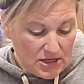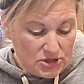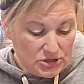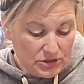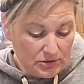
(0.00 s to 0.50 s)

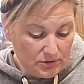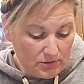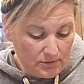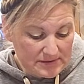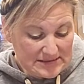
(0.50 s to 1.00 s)
So
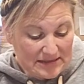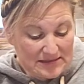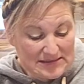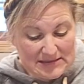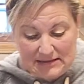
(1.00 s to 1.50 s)
instead
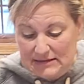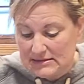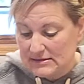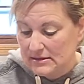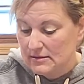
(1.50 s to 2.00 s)
of
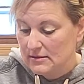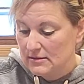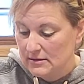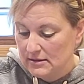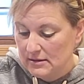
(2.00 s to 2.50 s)
6,
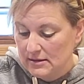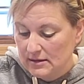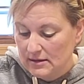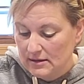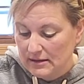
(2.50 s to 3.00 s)

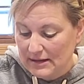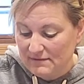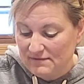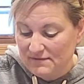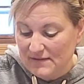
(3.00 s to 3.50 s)
I'm going to add
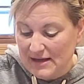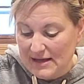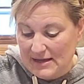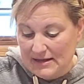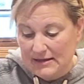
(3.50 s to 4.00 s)

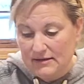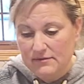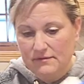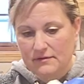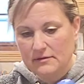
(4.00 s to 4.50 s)

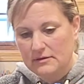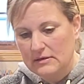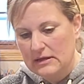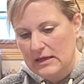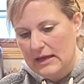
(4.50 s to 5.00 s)
5.
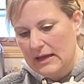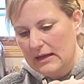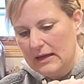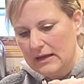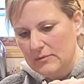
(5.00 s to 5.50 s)

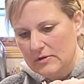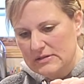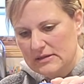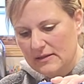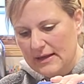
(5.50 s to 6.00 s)
And I'm
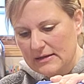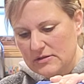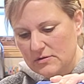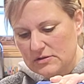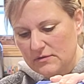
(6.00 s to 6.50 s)
using the
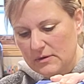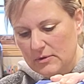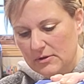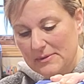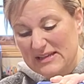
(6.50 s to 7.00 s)
lactose-free
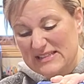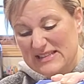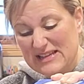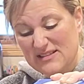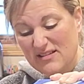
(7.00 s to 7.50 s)
milk because
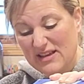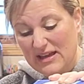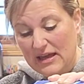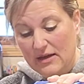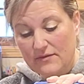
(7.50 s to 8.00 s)
that's all I
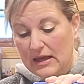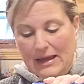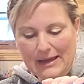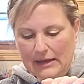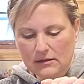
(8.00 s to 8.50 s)
have.
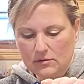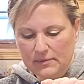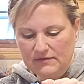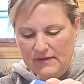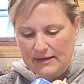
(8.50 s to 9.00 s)
And it'll
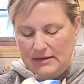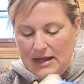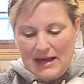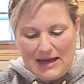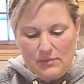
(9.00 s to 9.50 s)
be fine.
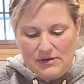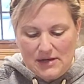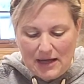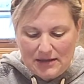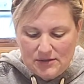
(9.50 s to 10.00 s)
I would
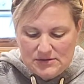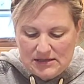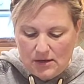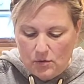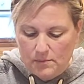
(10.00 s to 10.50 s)
not use
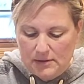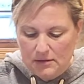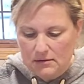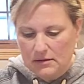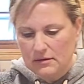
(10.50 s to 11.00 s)
the oat
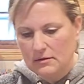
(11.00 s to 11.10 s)
milk.